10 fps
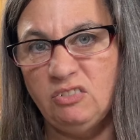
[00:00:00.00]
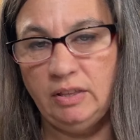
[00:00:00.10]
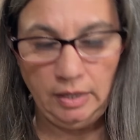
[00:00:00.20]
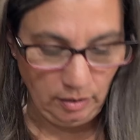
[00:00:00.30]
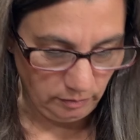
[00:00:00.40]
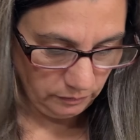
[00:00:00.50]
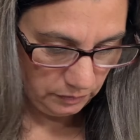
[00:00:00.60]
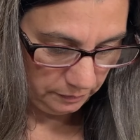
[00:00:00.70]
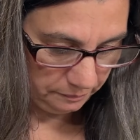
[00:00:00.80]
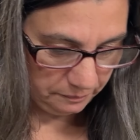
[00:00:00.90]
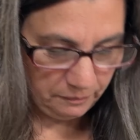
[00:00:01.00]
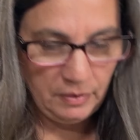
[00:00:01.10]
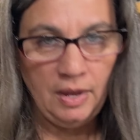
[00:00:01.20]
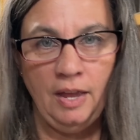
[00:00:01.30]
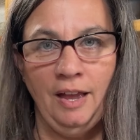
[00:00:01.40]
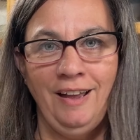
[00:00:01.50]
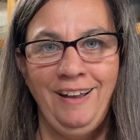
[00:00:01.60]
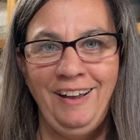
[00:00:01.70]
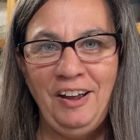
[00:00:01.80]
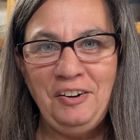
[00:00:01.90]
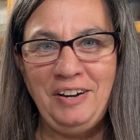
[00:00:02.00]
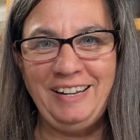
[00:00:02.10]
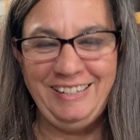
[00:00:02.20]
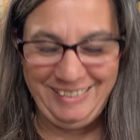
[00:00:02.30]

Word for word: right there. All right,